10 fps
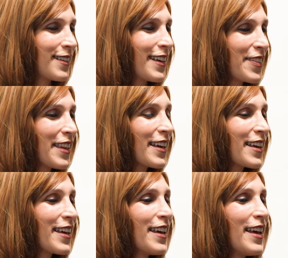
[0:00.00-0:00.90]
I
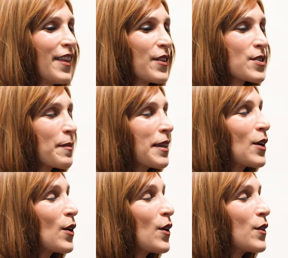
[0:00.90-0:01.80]
think there's something
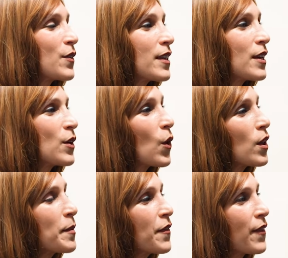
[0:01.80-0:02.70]
called the
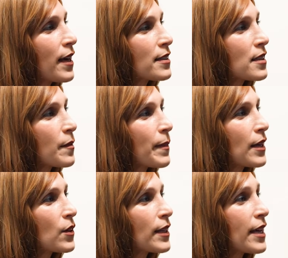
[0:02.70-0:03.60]
Golem effect and the
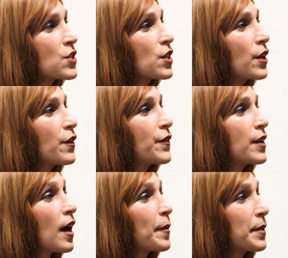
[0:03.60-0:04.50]
Michelangelo
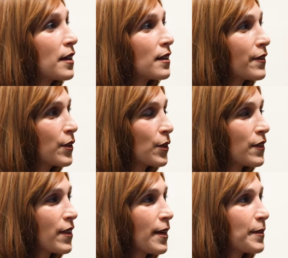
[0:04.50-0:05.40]
phenomenon. Have you heard
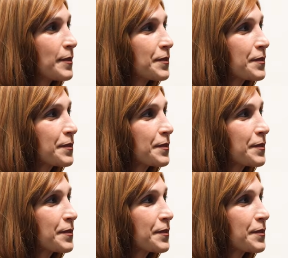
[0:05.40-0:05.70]
of that?